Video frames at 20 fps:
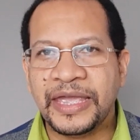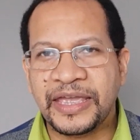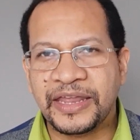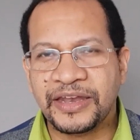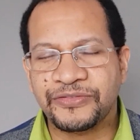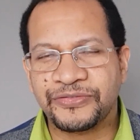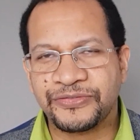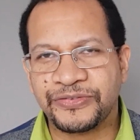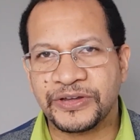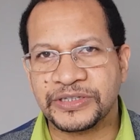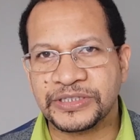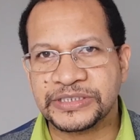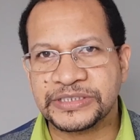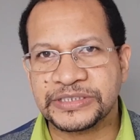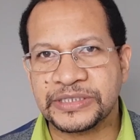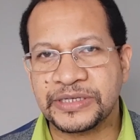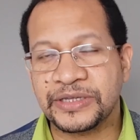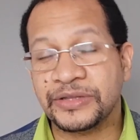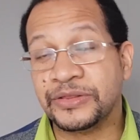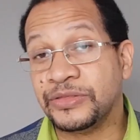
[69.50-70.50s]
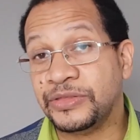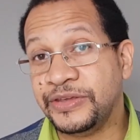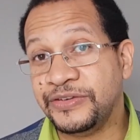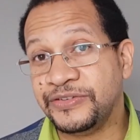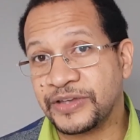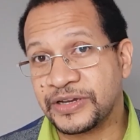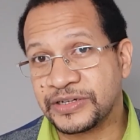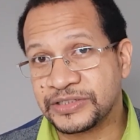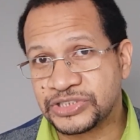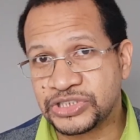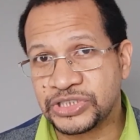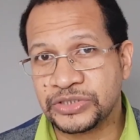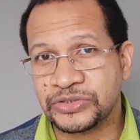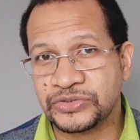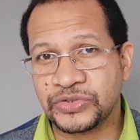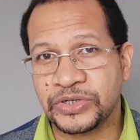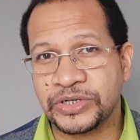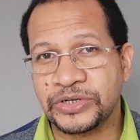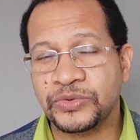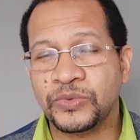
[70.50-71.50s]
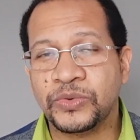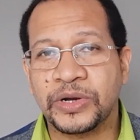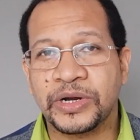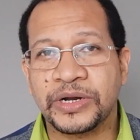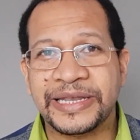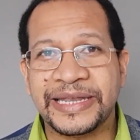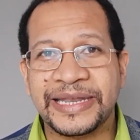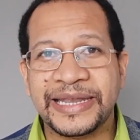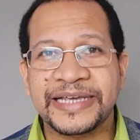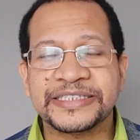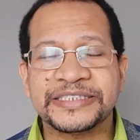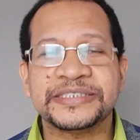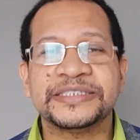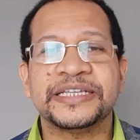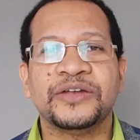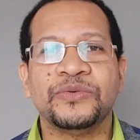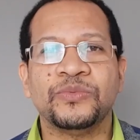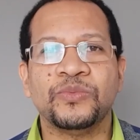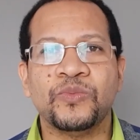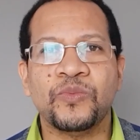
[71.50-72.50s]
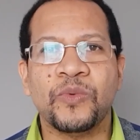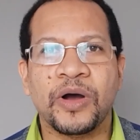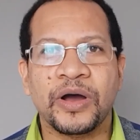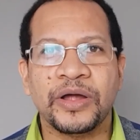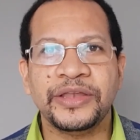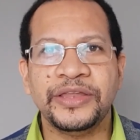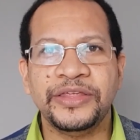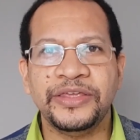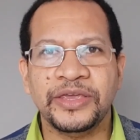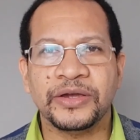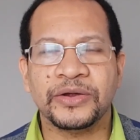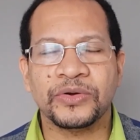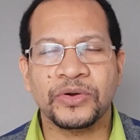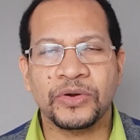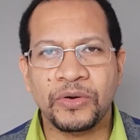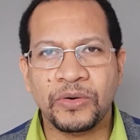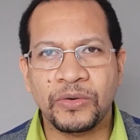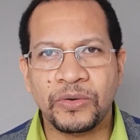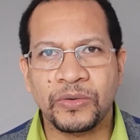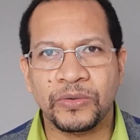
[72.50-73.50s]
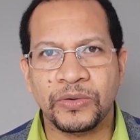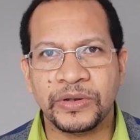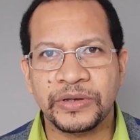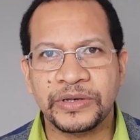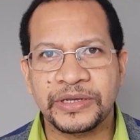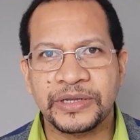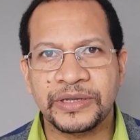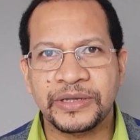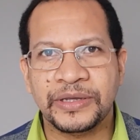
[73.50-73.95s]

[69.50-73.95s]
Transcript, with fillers: Infants, these are children who are less than one year old,